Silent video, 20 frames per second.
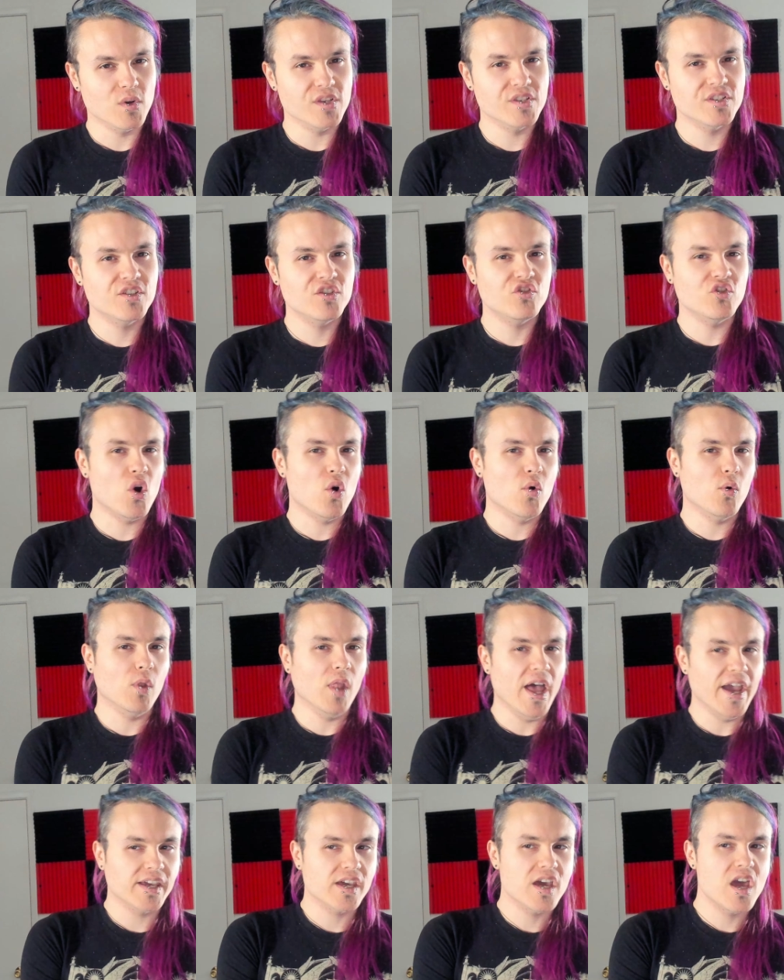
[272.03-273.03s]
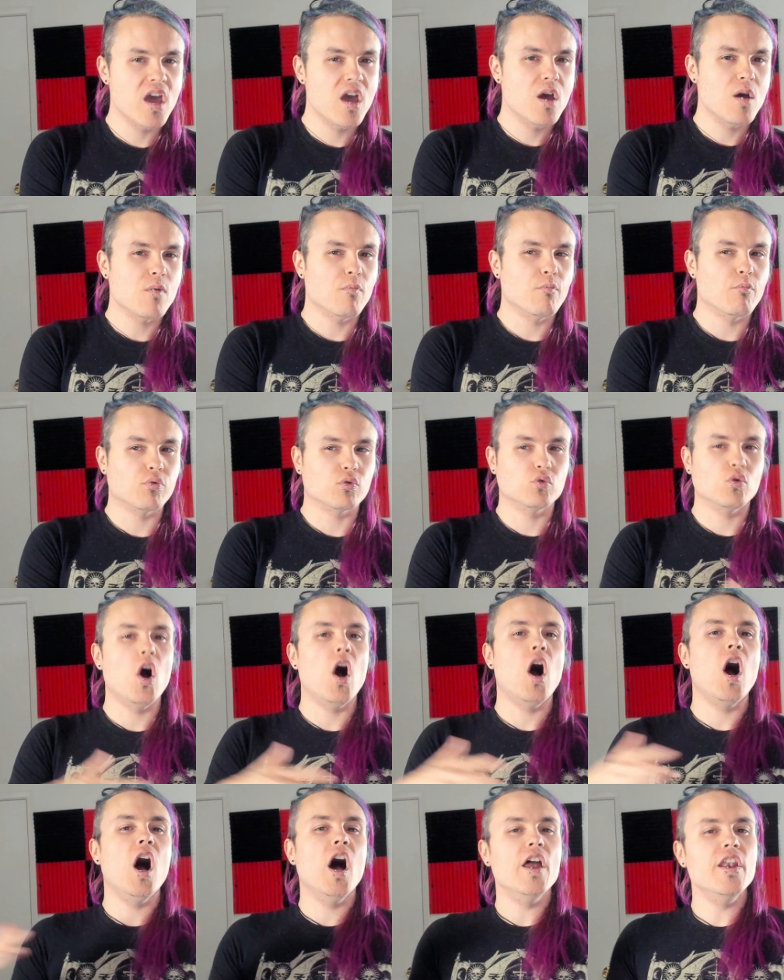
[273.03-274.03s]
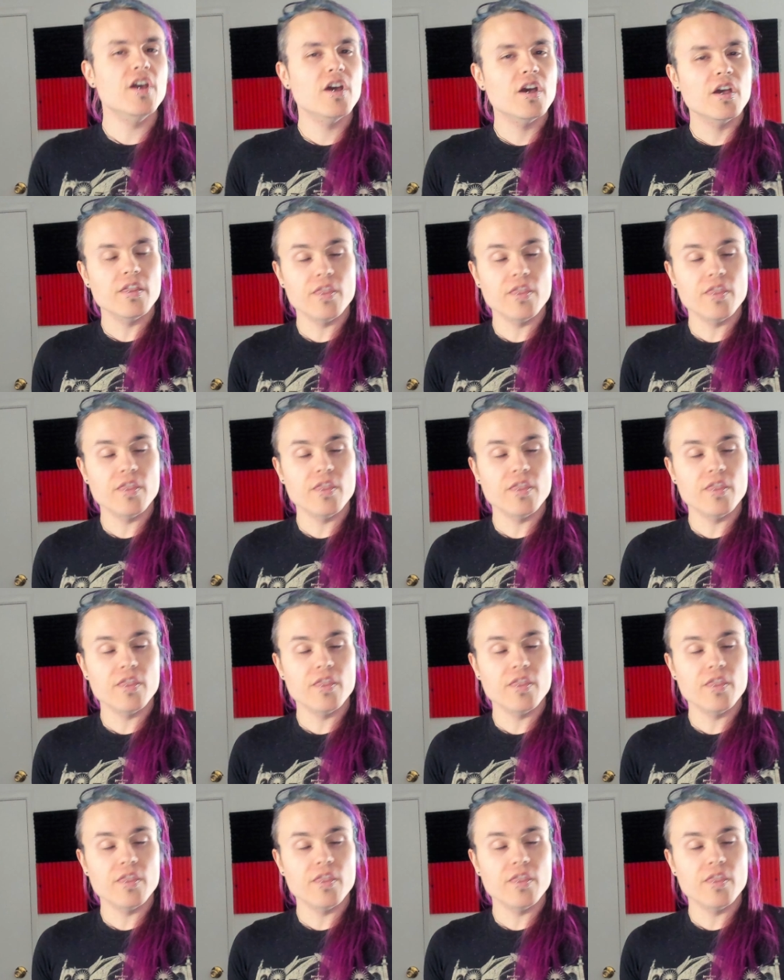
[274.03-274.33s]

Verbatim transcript: is so, like, broad.